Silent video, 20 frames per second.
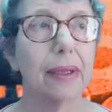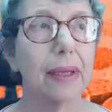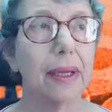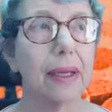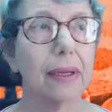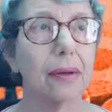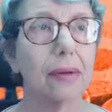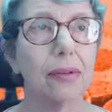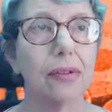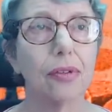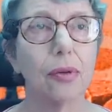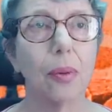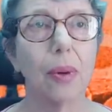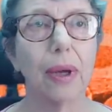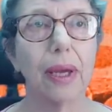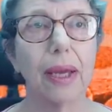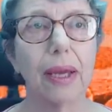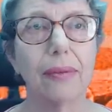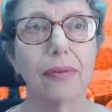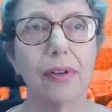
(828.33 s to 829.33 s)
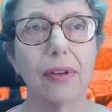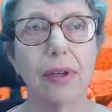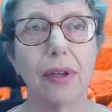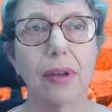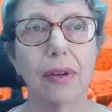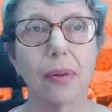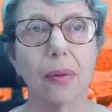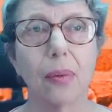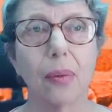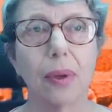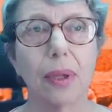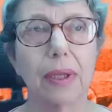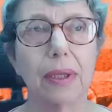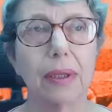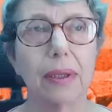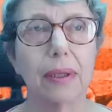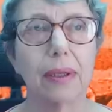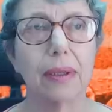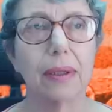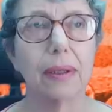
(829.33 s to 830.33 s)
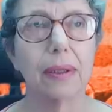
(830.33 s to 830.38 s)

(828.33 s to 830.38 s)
Hang on, do I have another one?